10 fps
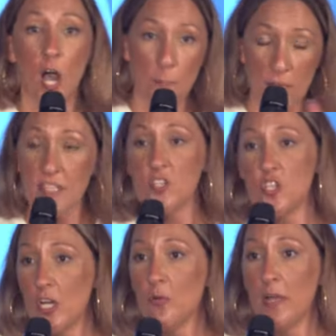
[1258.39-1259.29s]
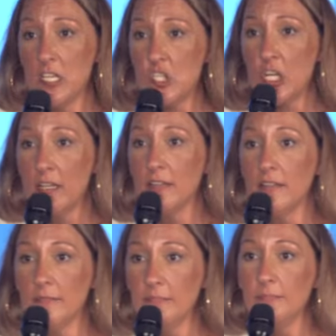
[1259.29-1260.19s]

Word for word: up in this generation.